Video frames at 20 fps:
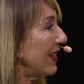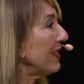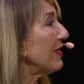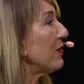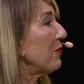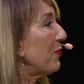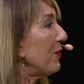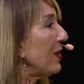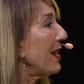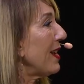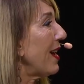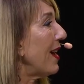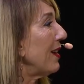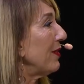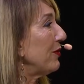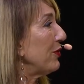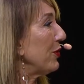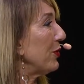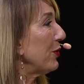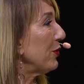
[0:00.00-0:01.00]
that's really
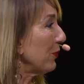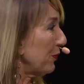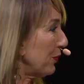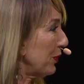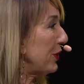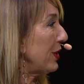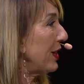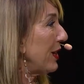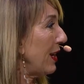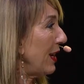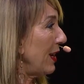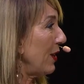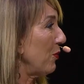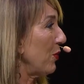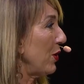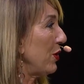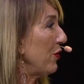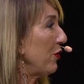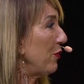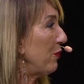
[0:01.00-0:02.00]
hard to do, particularly
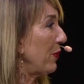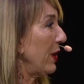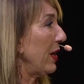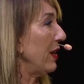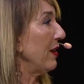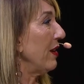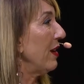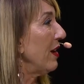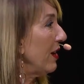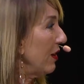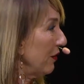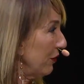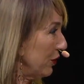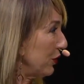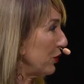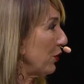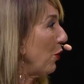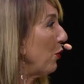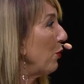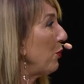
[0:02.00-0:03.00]
when you've been the
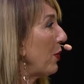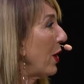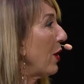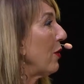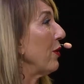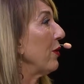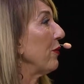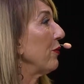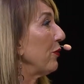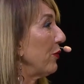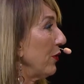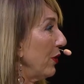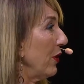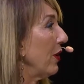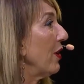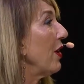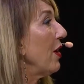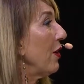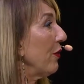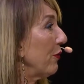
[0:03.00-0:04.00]
sole parent
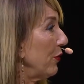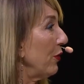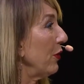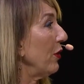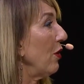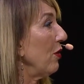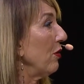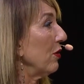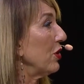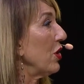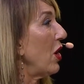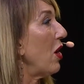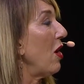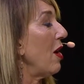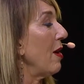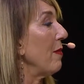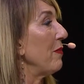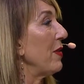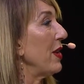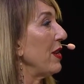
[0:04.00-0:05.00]
for a long
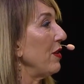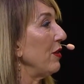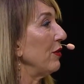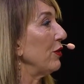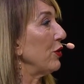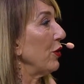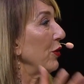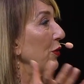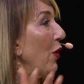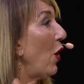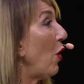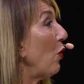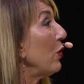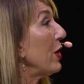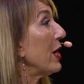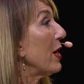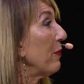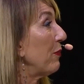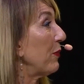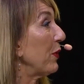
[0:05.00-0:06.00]
time, that you're sort of
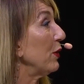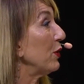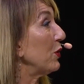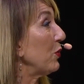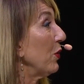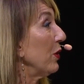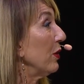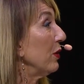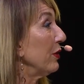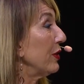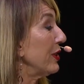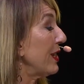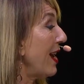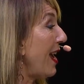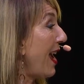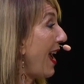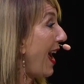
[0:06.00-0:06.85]
holding up those worlds,